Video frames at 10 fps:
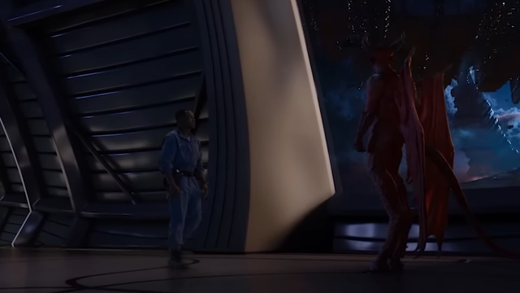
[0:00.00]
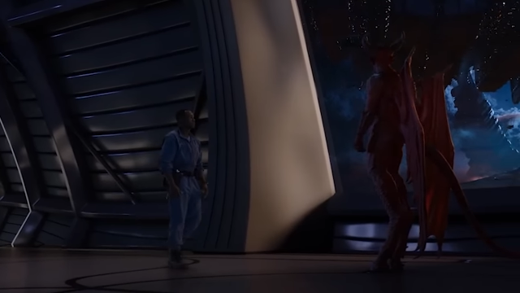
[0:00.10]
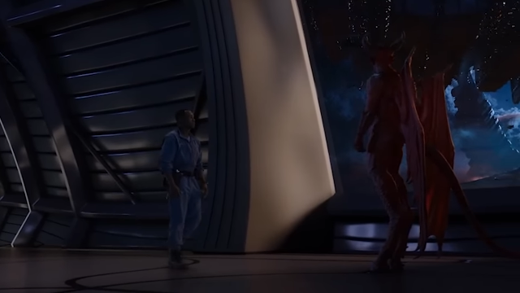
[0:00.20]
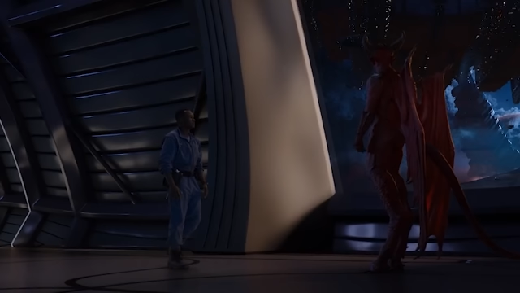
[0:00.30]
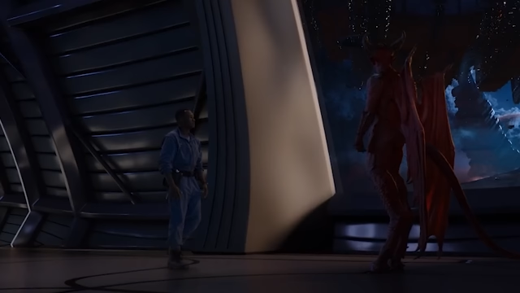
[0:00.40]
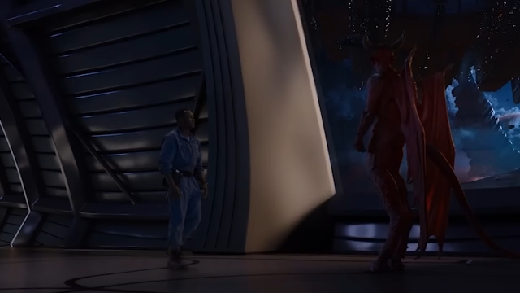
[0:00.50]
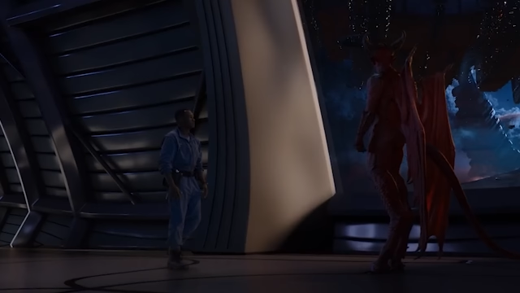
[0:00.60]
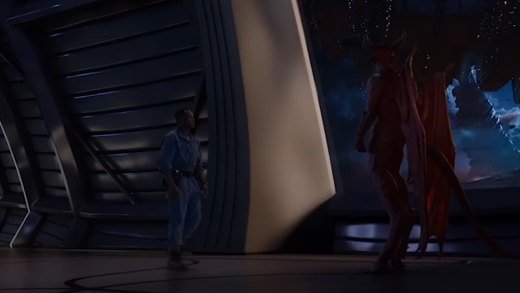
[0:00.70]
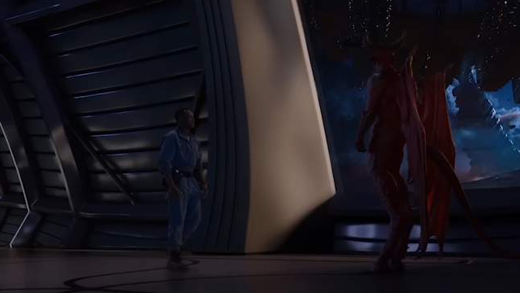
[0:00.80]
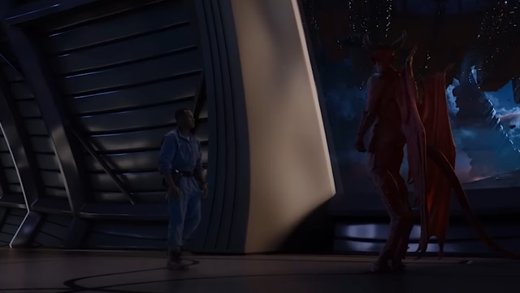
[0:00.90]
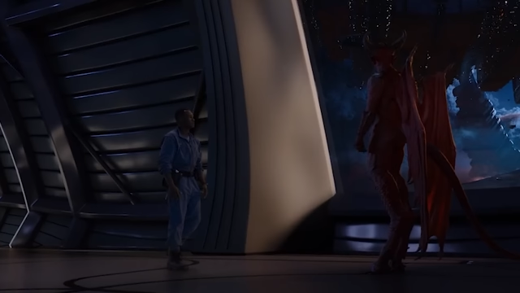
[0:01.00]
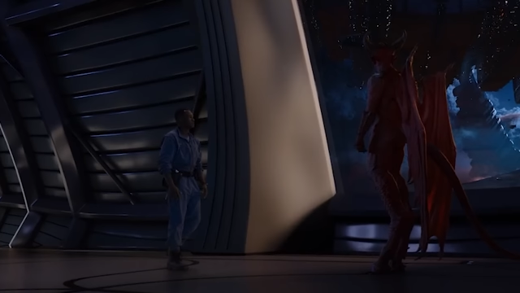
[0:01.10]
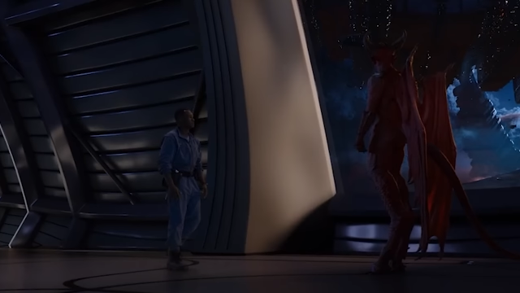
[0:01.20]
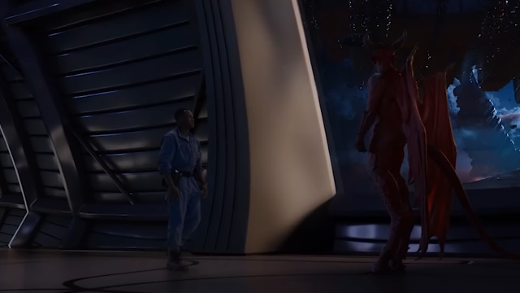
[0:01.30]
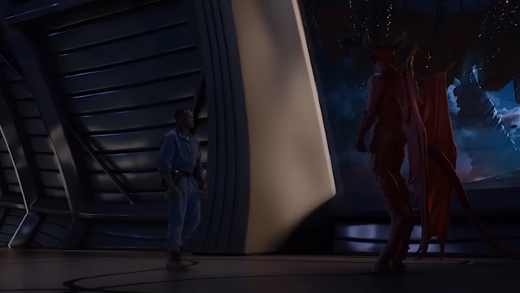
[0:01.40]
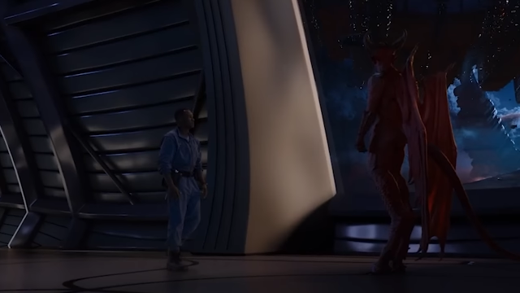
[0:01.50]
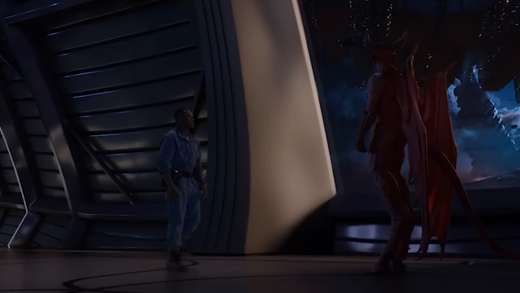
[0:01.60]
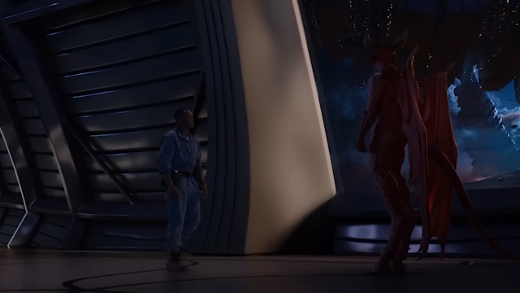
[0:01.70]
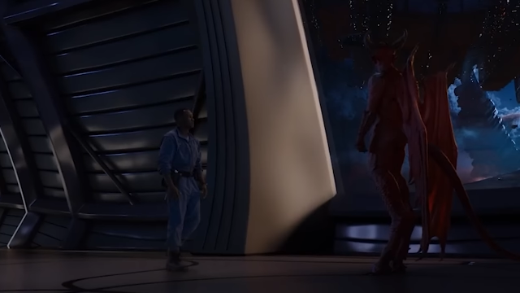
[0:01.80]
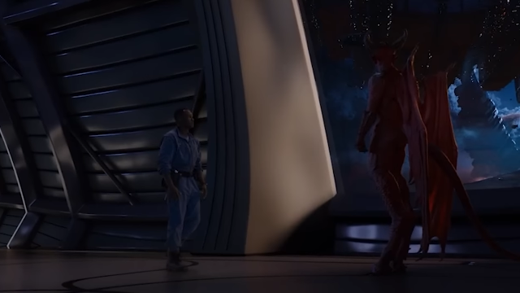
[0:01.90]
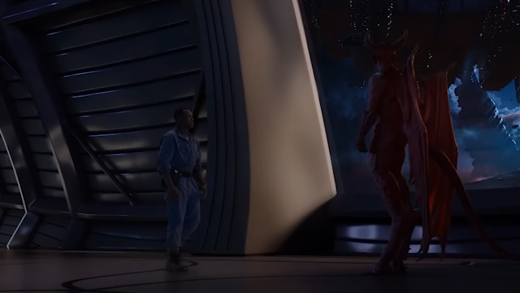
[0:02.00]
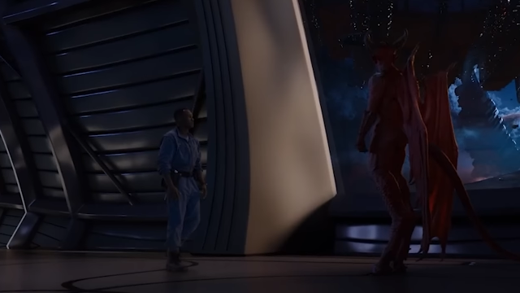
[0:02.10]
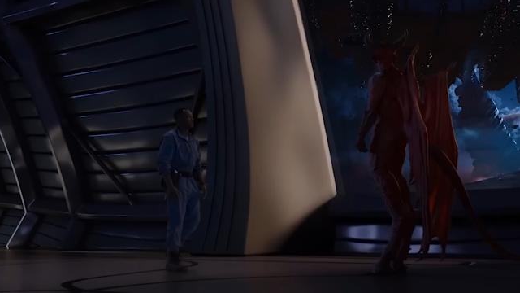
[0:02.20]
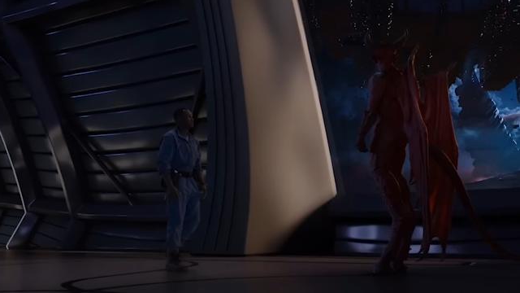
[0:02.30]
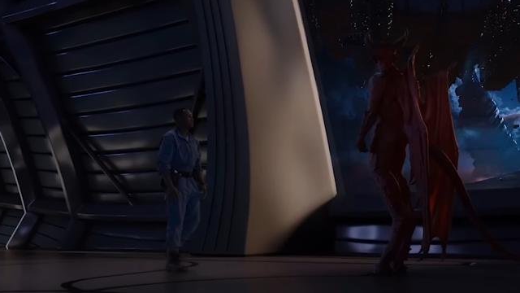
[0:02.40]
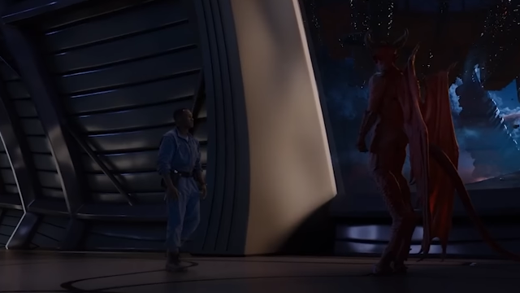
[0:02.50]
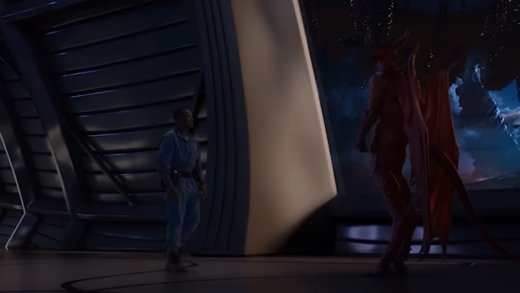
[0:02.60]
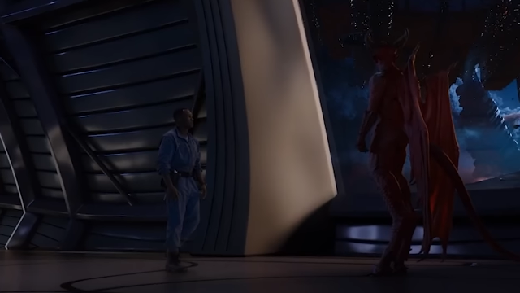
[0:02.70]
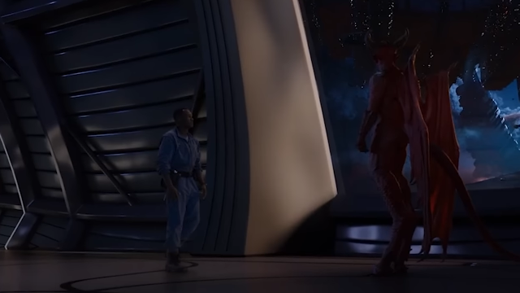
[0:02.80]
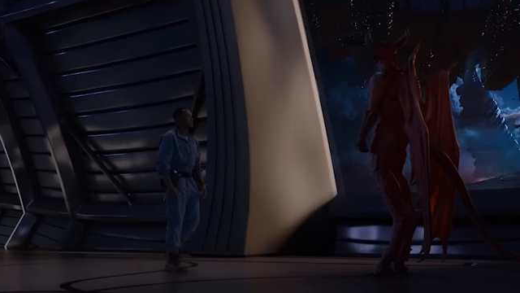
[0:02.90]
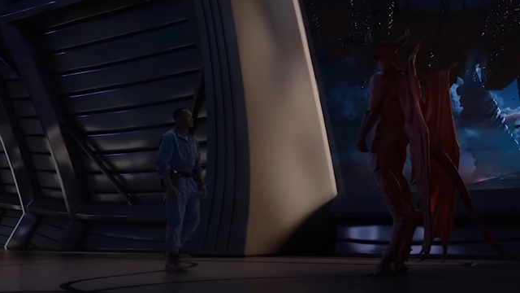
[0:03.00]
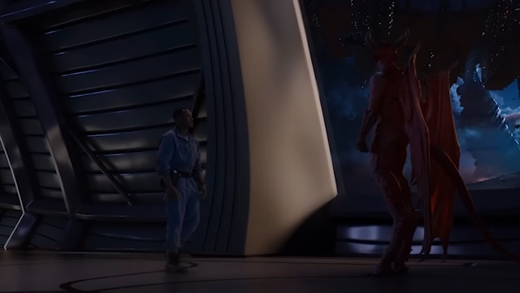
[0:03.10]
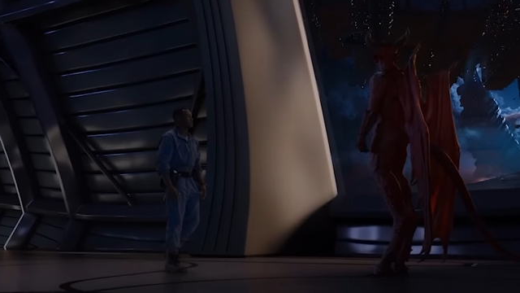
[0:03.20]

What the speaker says: Nobody's mouth can be seen.